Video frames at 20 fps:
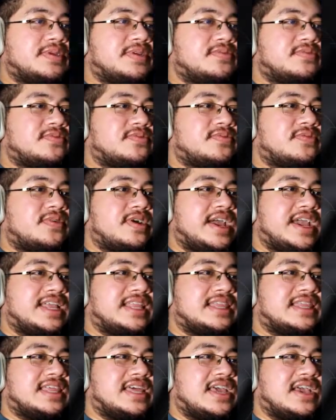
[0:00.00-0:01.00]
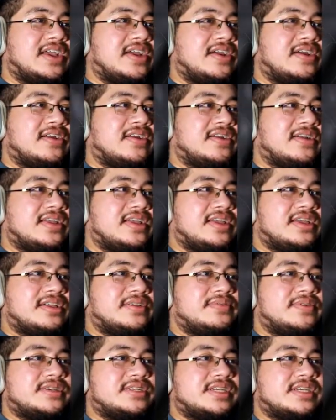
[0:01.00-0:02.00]
be right there,
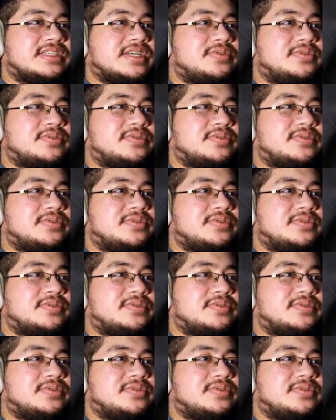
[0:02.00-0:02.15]
which, because